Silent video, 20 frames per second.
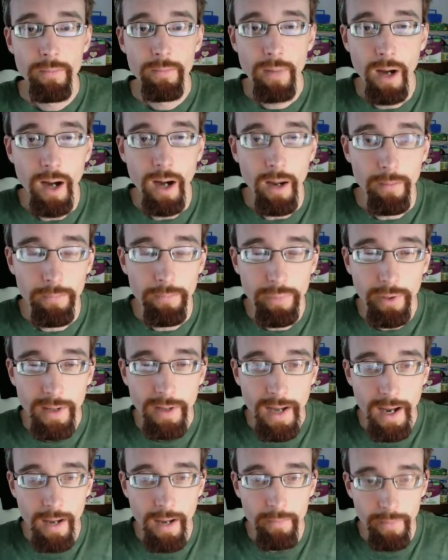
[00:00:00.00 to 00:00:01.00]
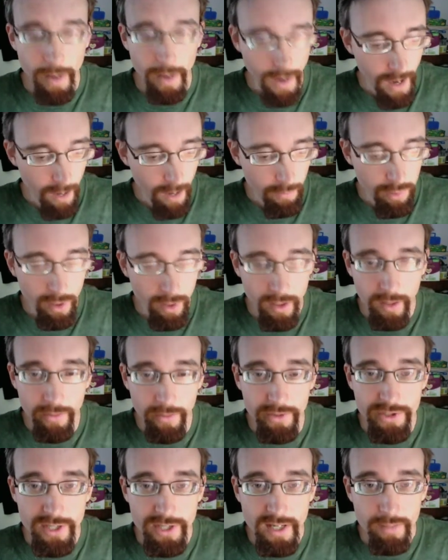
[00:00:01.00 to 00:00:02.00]
preamp output on
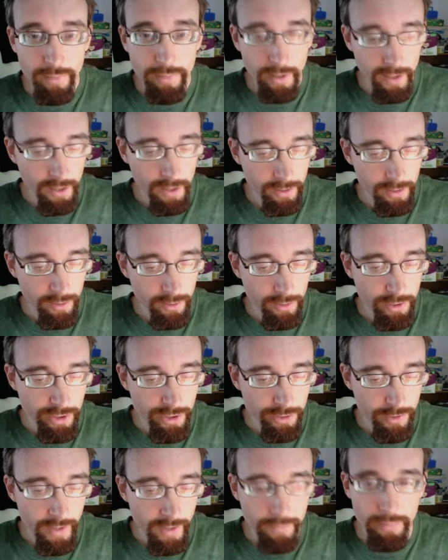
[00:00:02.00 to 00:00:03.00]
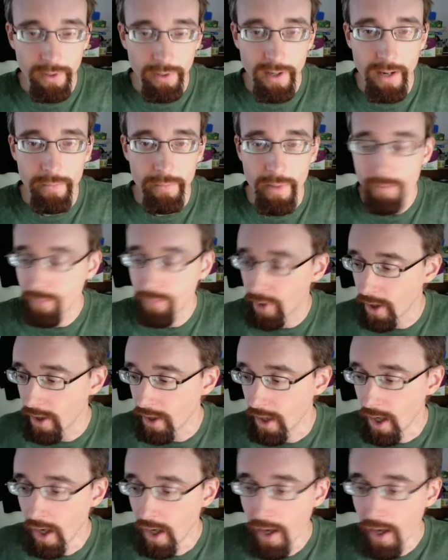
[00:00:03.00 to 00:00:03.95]
the CD player to a straight preamp input,